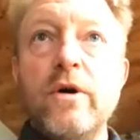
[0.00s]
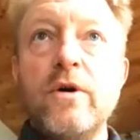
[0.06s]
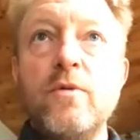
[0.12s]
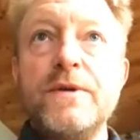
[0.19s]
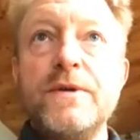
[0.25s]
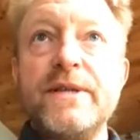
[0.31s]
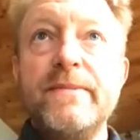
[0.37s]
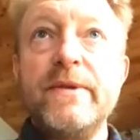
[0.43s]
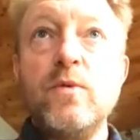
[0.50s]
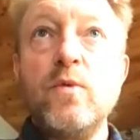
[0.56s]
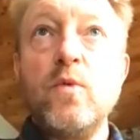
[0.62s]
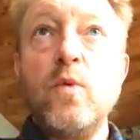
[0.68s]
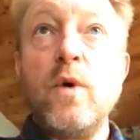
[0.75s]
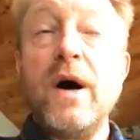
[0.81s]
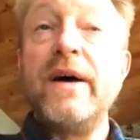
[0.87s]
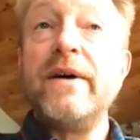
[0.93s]
with some of the
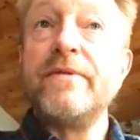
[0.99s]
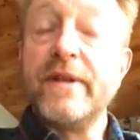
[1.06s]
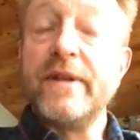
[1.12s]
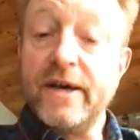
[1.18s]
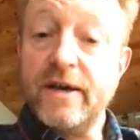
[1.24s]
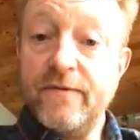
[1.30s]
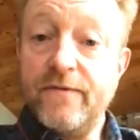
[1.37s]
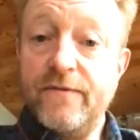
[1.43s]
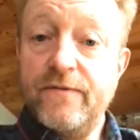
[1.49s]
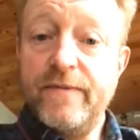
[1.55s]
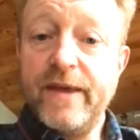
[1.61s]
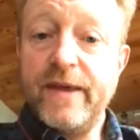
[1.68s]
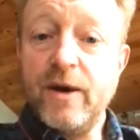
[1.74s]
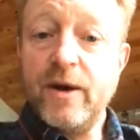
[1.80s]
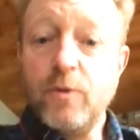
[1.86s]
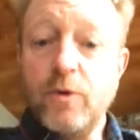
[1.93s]
wildlife
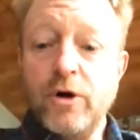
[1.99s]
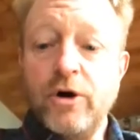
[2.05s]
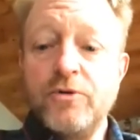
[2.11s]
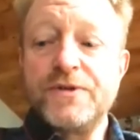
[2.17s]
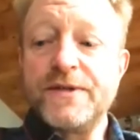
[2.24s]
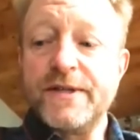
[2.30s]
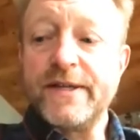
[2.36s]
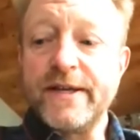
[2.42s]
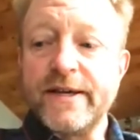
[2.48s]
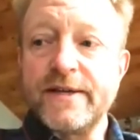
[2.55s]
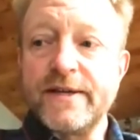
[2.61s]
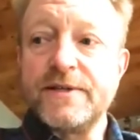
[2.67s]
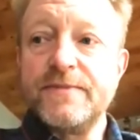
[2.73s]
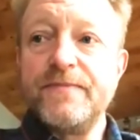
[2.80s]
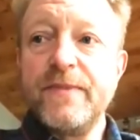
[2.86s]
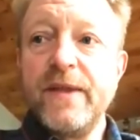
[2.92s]
that will host the
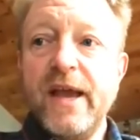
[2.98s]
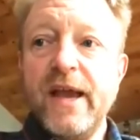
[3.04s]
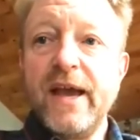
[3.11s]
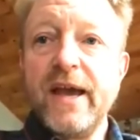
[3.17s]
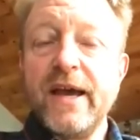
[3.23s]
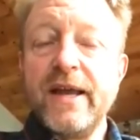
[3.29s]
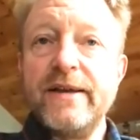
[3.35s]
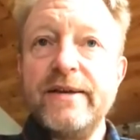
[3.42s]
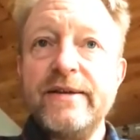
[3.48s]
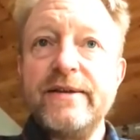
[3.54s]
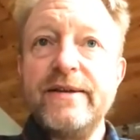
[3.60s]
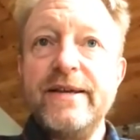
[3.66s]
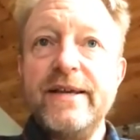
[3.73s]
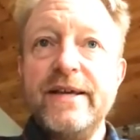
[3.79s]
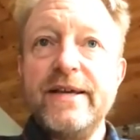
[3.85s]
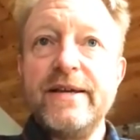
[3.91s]
ticks. And
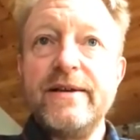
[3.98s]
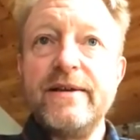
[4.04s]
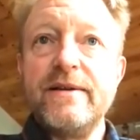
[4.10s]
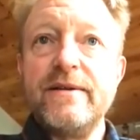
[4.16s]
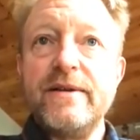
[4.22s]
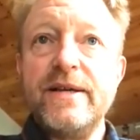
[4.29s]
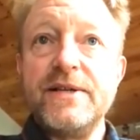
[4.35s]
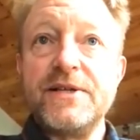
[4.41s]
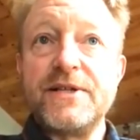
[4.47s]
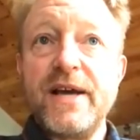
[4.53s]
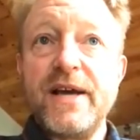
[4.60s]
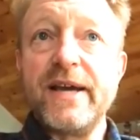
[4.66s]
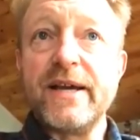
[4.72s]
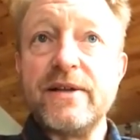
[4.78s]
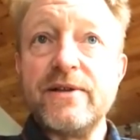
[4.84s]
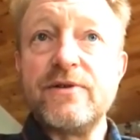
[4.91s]
in
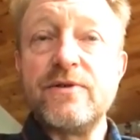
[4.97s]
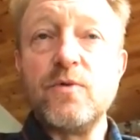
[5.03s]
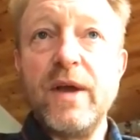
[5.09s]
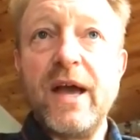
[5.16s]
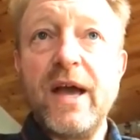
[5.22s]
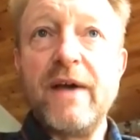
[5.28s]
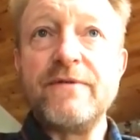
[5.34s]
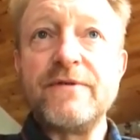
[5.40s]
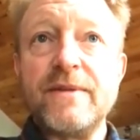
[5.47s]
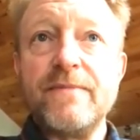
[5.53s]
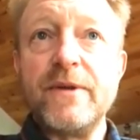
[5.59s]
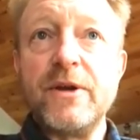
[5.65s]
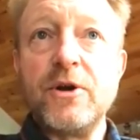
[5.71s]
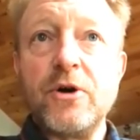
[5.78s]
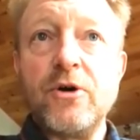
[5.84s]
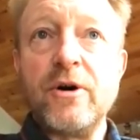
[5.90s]
science, we have
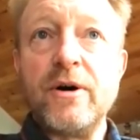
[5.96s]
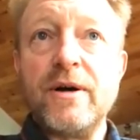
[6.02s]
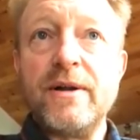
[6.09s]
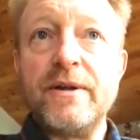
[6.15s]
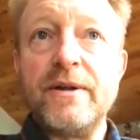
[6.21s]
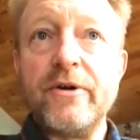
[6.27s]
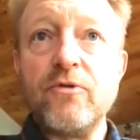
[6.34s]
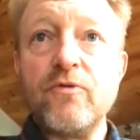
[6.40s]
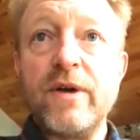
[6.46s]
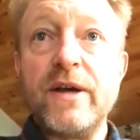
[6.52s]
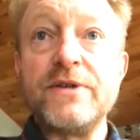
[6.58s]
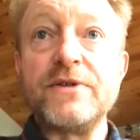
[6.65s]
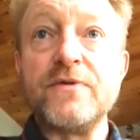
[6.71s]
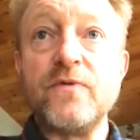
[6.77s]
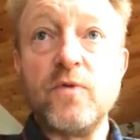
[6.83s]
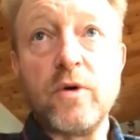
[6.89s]
something called a
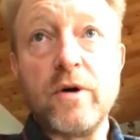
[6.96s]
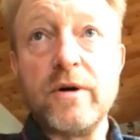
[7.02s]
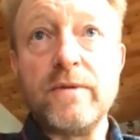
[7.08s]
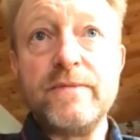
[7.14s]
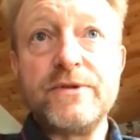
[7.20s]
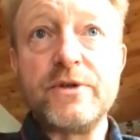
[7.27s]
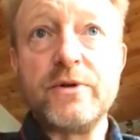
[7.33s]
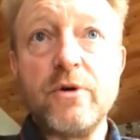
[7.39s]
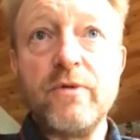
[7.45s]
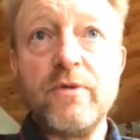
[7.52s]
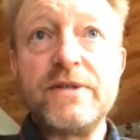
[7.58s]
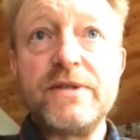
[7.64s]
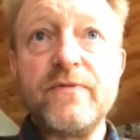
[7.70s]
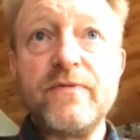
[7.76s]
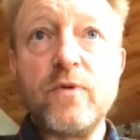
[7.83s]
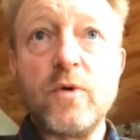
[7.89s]
reservoir. So a
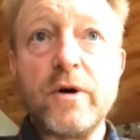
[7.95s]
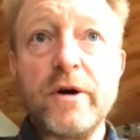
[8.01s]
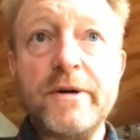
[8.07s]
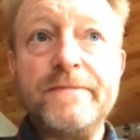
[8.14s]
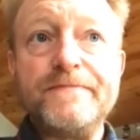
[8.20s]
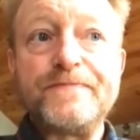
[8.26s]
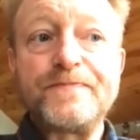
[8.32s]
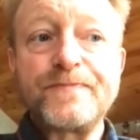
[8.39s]
reservoir